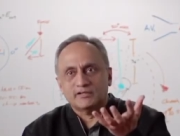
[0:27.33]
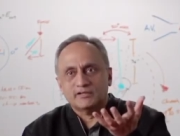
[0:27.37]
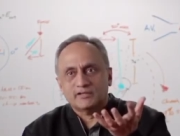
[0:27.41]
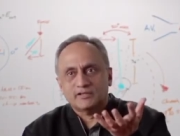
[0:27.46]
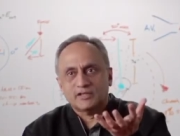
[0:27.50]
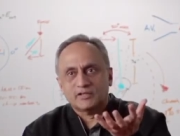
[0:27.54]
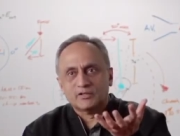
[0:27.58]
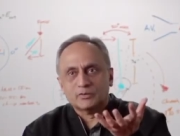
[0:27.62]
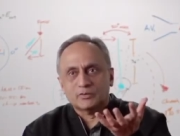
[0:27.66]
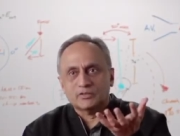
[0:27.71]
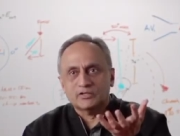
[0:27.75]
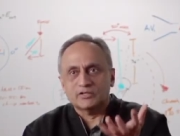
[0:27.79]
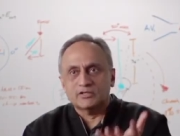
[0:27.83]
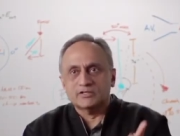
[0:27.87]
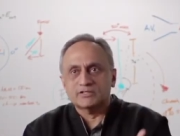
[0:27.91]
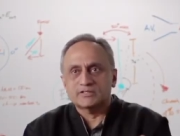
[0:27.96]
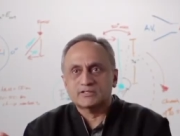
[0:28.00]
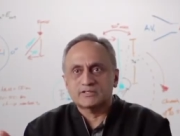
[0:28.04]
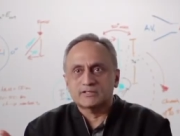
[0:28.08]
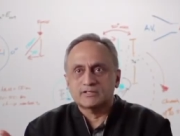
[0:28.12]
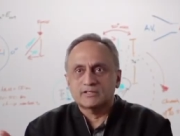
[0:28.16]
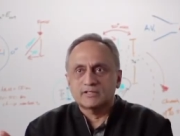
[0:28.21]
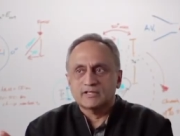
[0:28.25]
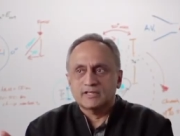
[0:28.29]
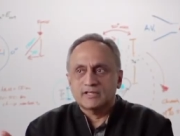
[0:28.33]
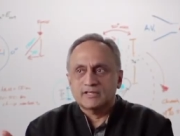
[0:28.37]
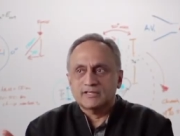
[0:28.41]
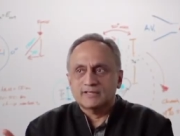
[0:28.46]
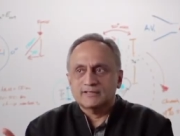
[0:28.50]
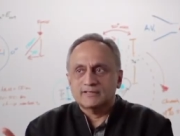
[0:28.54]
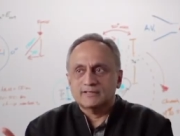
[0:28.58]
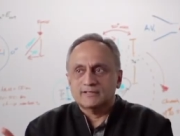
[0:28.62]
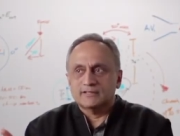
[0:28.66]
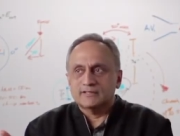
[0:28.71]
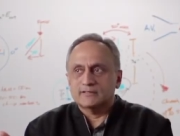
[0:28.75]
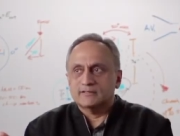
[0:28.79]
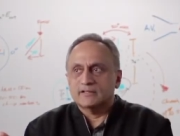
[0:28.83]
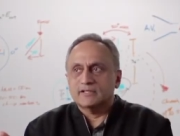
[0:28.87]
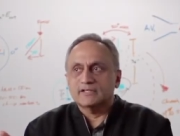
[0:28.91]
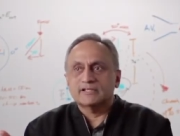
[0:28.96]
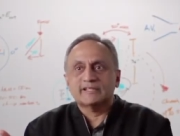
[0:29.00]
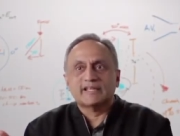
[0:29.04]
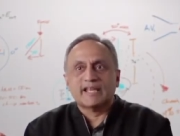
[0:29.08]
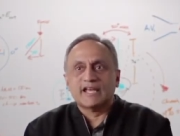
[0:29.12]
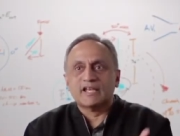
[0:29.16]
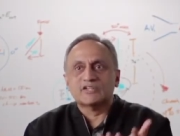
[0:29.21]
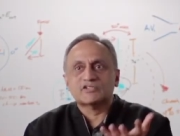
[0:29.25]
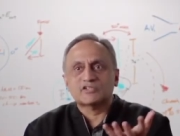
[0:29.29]
In other words,
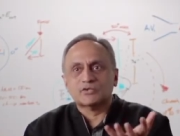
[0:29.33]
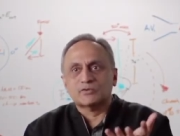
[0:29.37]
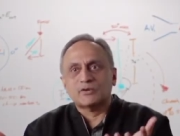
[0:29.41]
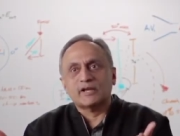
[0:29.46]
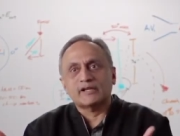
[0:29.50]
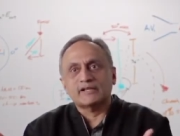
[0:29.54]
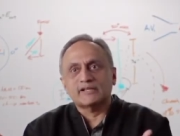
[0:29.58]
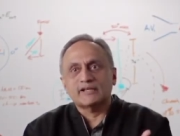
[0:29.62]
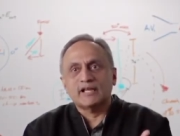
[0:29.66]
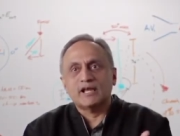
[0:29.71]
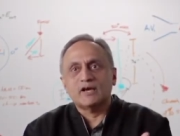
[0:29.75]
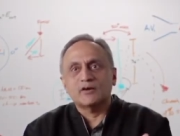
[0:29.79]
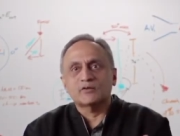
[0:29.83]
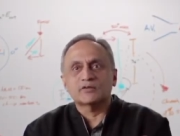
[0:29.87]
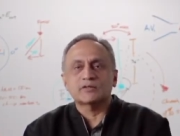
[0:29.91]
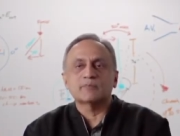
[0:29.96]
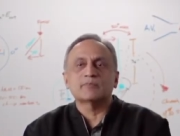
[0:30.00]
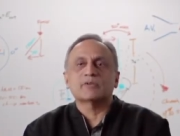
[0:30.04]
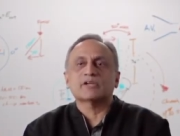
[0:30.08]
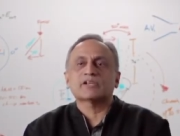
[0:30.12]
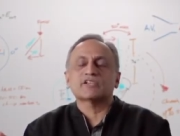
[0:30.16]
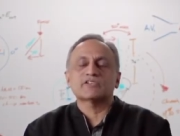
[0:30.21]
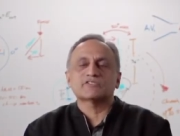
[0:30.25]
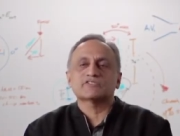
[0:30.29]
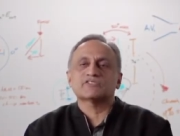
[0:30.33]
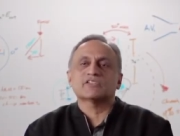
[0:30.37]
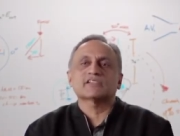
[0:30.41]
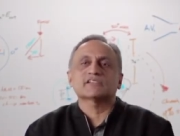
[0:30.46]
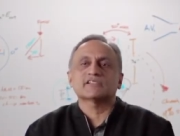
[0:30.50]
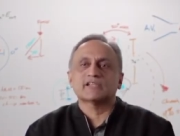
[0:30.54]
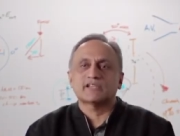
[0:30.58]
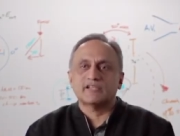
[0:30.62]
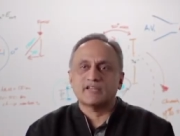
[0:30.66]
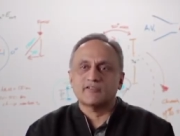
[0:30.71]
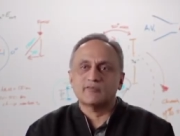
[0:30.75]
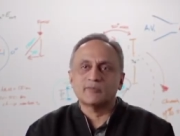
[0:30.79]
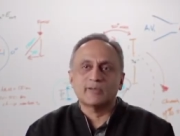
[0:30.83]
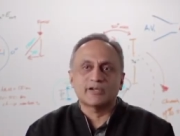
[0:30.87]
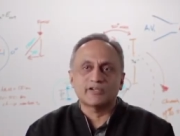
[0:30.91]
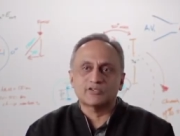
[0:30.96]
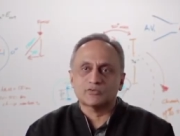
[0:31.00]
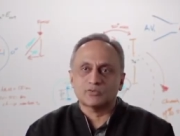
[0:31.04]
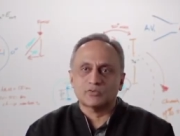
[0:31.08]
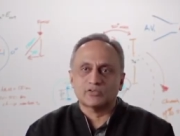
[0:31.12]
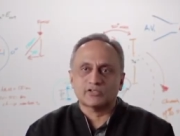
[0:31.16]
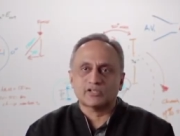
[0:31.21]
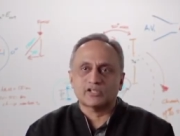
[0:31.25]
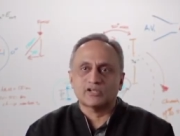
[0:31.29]
in cancer right now, the biggest thing that
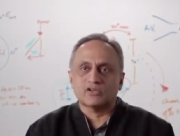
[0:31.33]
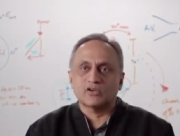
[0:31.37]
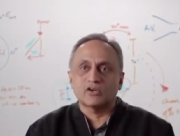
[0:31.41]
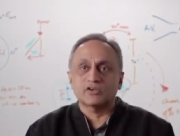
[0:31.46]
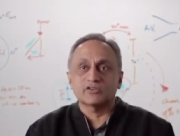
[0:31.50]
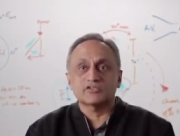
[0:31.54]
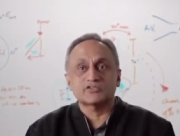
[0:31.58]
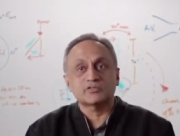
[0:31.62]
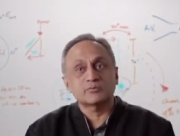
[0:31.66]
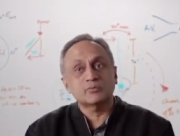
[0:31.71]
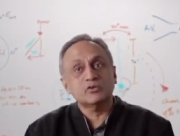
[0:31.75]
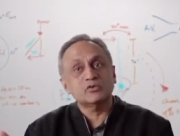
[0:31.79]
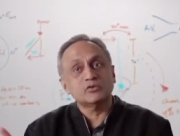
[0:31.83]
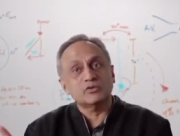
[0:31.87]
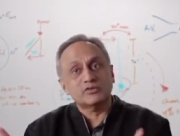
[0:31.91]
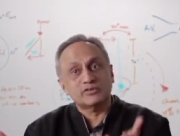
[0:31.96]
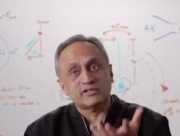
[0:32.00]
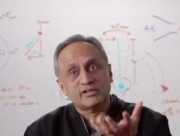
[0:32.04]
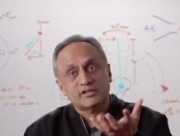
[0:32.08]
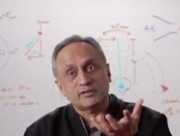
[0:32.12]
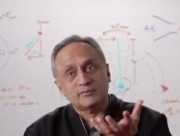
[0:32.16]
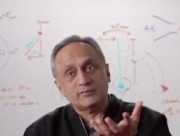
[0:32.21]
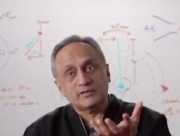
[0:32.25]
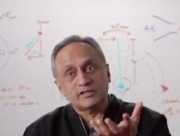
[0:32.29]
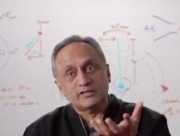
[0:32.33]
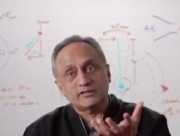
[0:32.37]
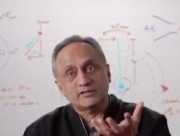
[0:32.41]
everybody's working on is immunotherapy.